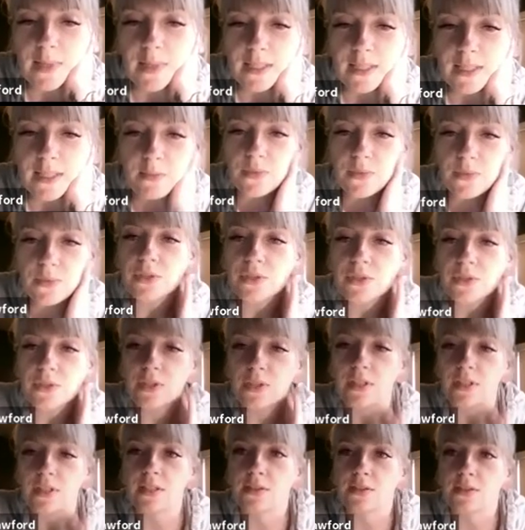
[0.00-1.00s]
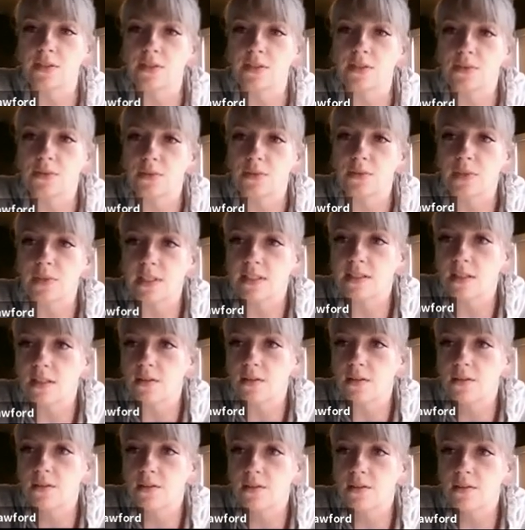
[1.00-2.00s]
my computer is really
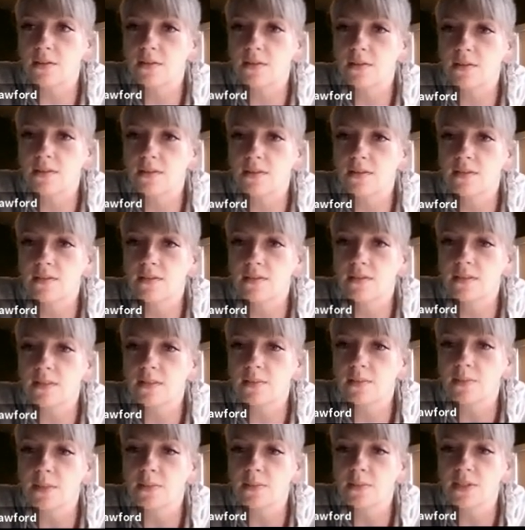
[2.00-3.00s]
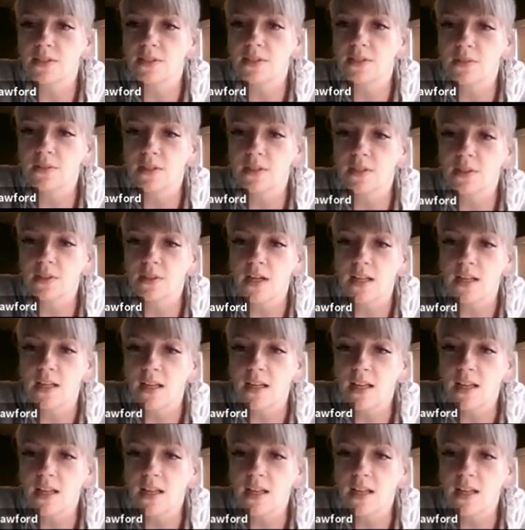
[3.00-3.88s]
slow. Sometimes it's really great.